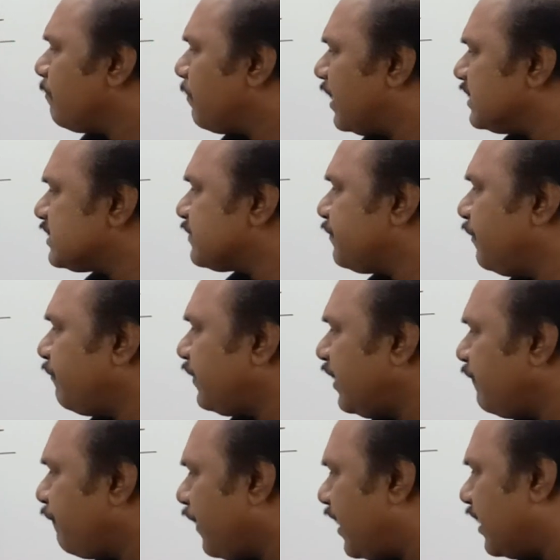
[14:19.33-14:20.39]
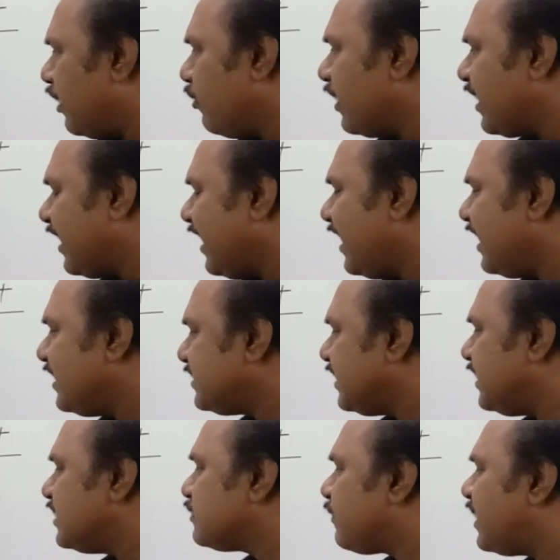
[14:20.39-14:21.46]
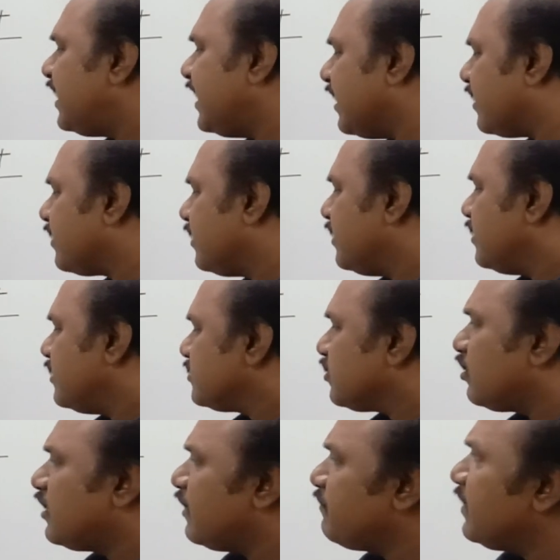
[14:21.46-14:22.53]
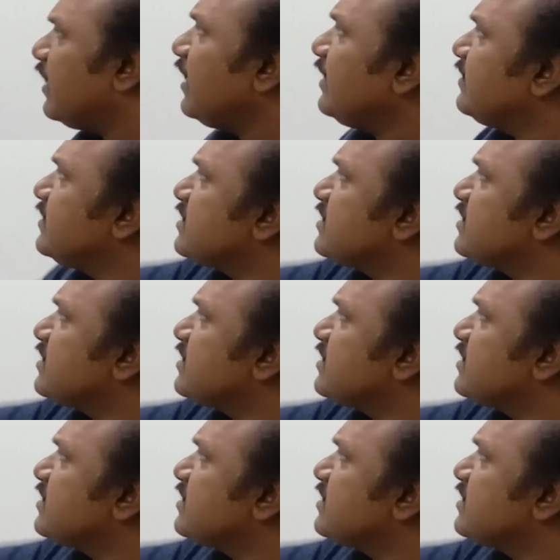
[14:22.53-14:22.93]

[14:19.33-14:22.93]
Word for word: plus 55. You can clearly see it is 110. So definitely